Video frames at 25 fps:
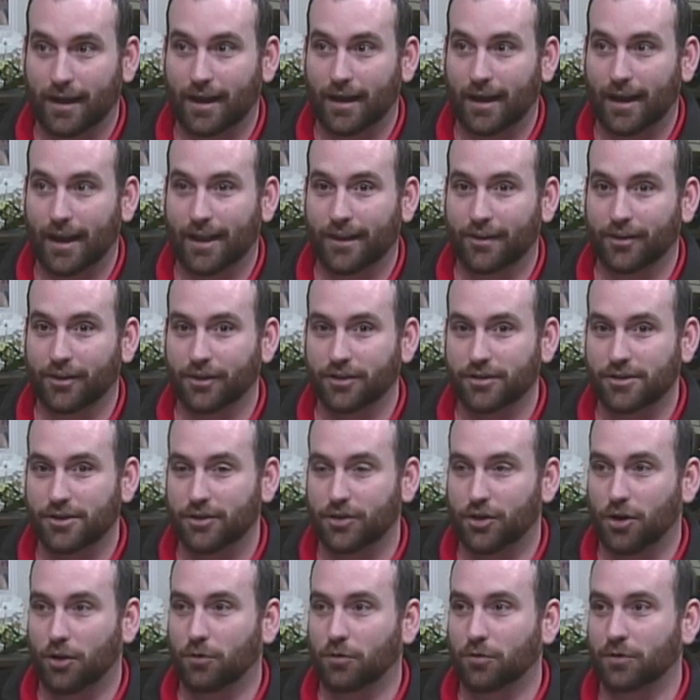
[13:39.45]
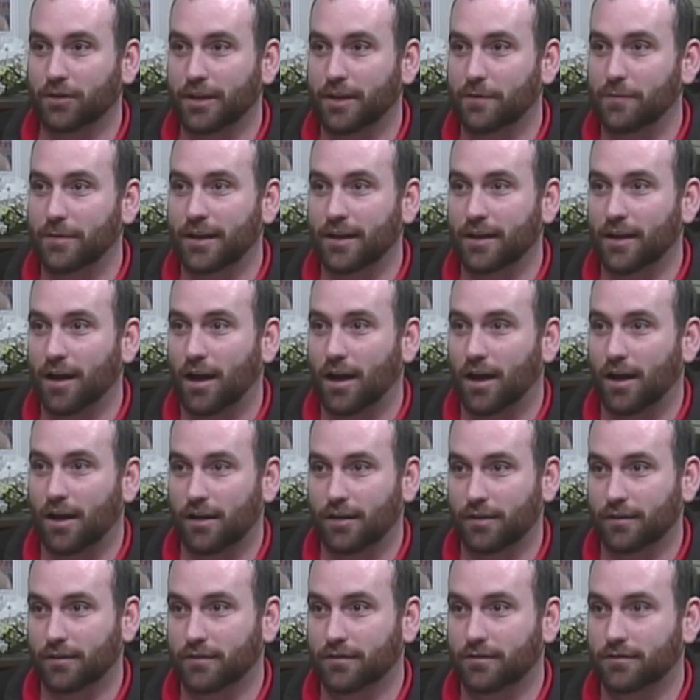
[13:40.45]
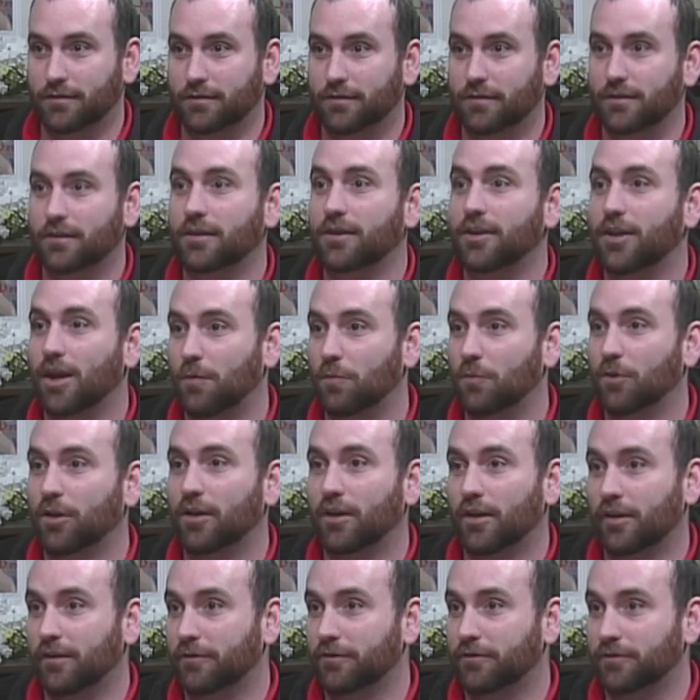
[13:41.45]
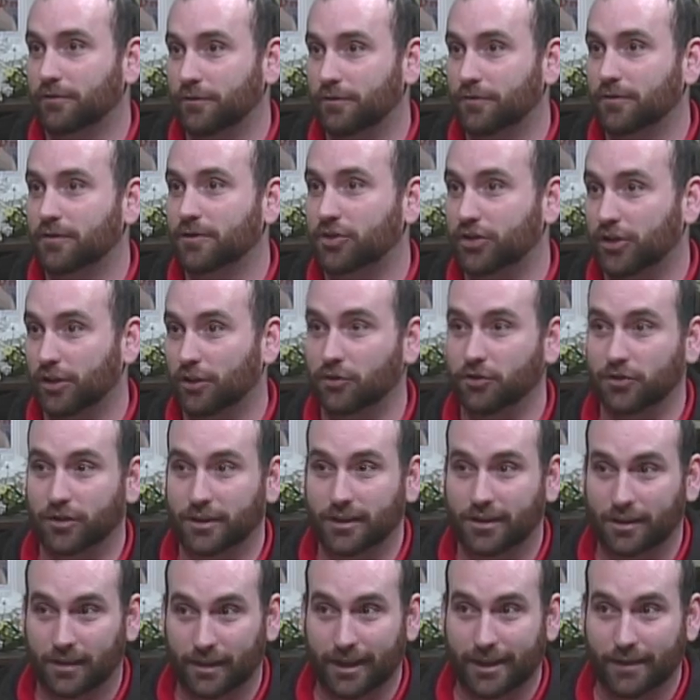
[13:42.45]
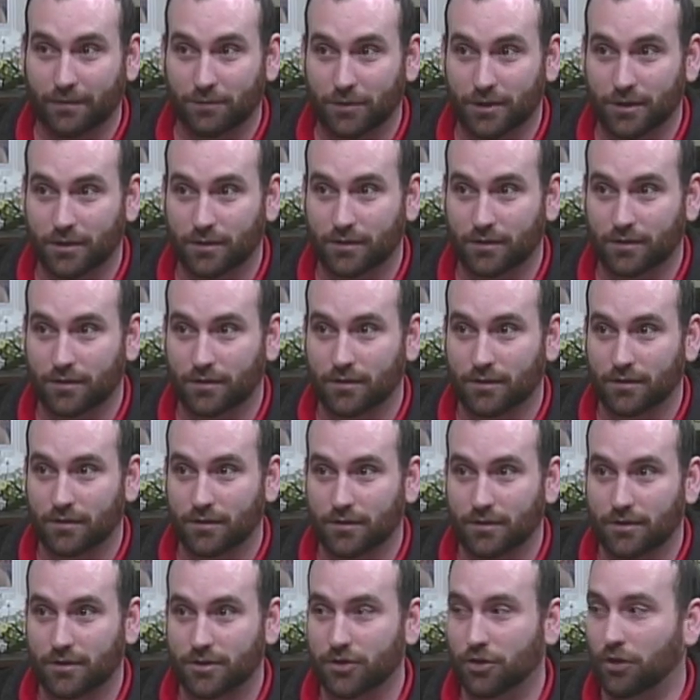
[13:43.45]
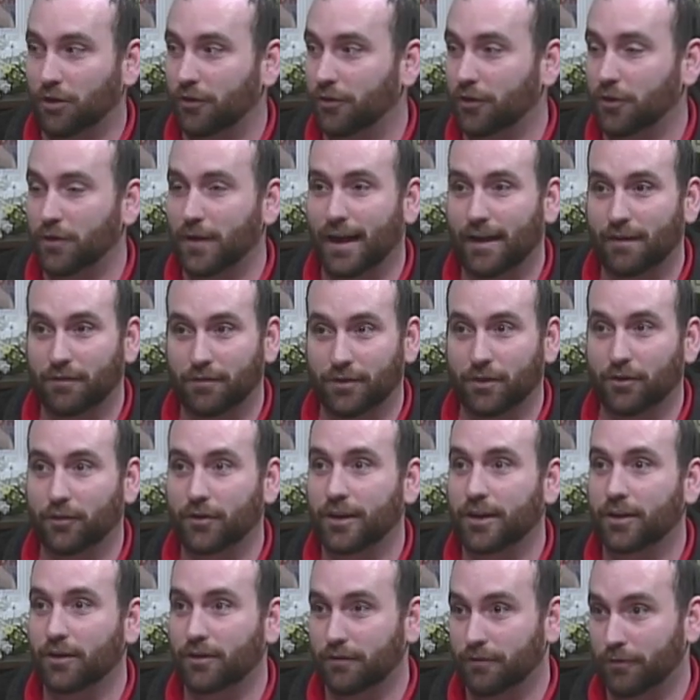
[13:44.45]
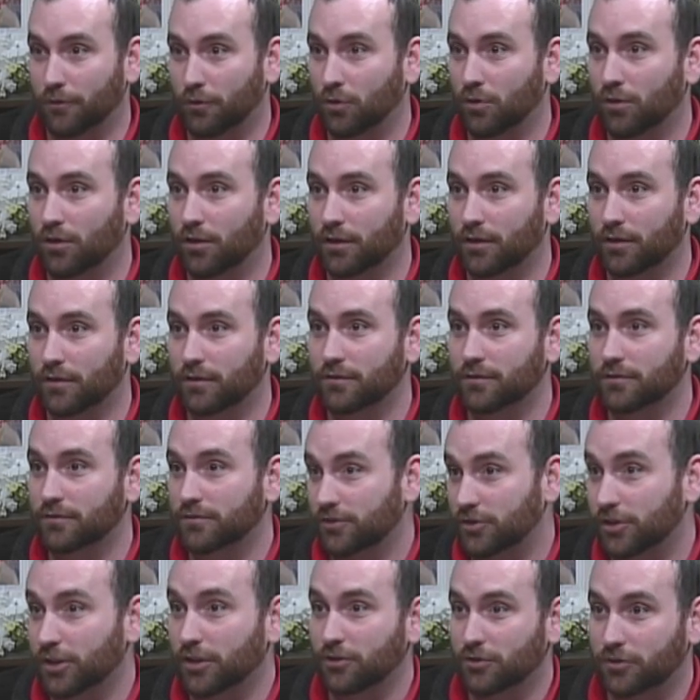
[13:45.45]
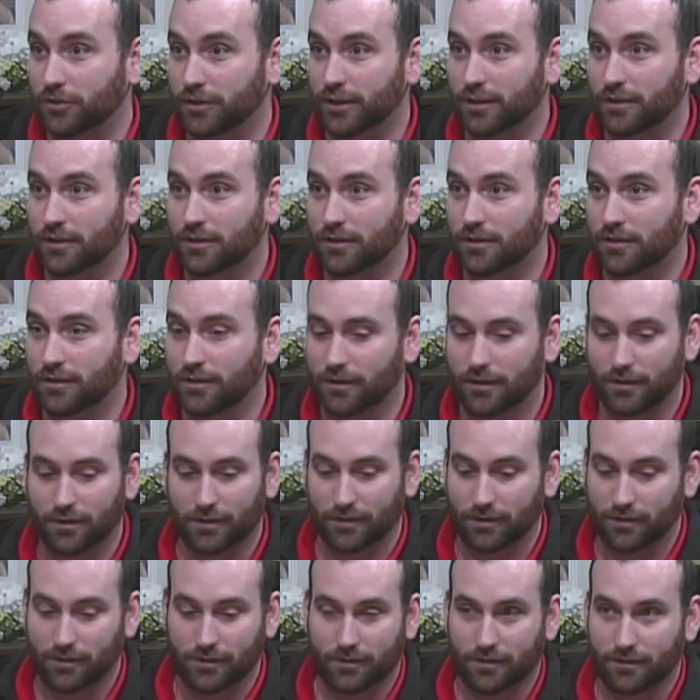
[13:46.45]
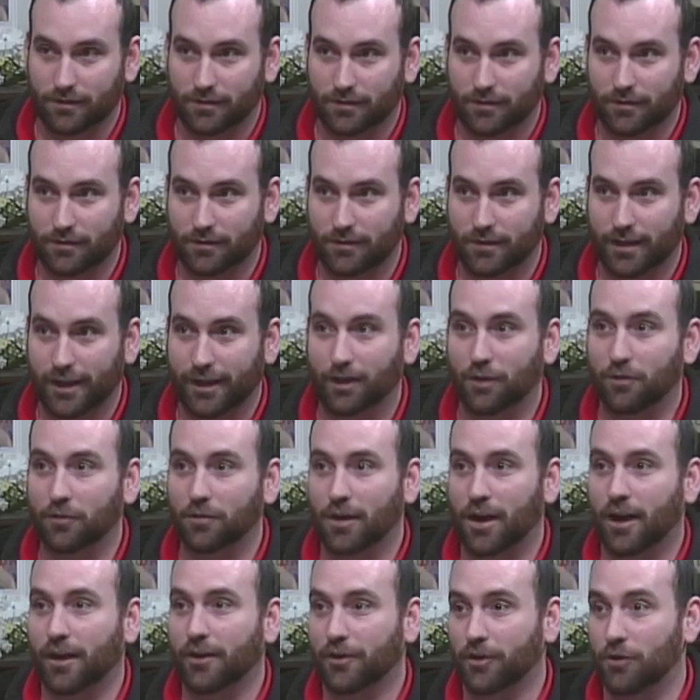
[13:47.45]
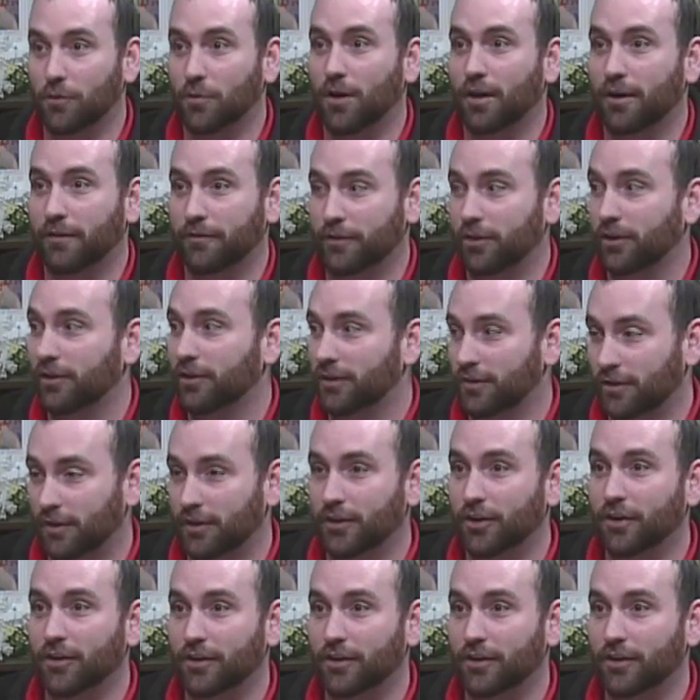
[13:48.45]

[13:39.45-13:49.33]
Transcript: And there's no limit on number of children claimed. So if you have 3 or 4 children, they don't cut you off. You're